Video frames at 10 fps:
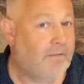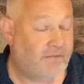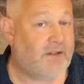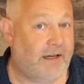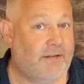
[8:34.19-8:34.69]

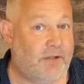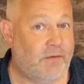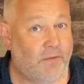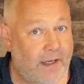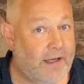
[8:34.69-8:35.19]
Sainsbury's
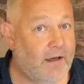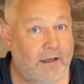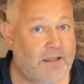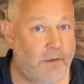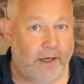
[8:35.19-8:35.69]
are really kind
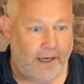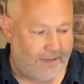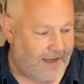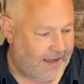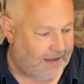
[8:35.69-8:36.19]
of doing it
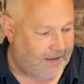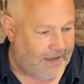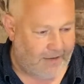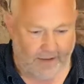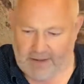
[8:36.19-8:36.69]
in that
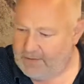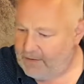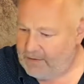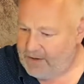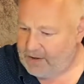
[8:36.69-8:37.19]

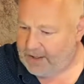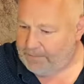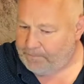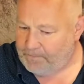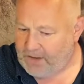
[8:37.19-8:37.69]
area in the
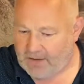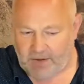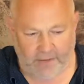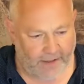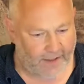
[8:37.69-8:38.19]
market.
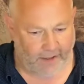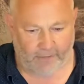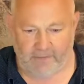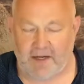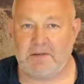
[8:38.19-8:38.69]
So there you go.
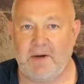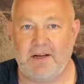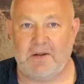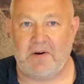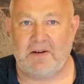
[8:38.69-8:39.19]
That's my
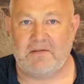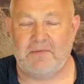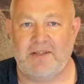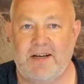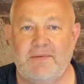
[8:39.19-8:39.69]
little roundup
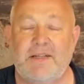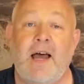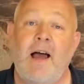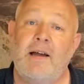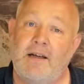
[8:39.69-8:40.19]
from Sainsbury's.
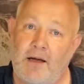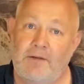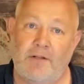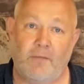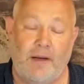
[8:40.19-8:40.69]
Go
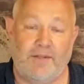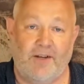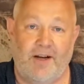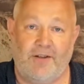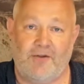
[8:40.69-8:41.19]
to the
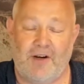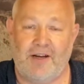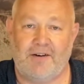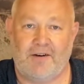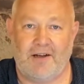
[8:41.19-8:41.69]
website,
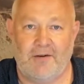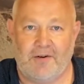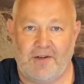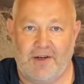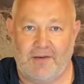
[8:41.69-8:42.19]

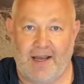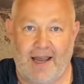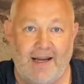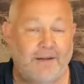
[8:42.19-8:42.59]
thedrinker.co.uk.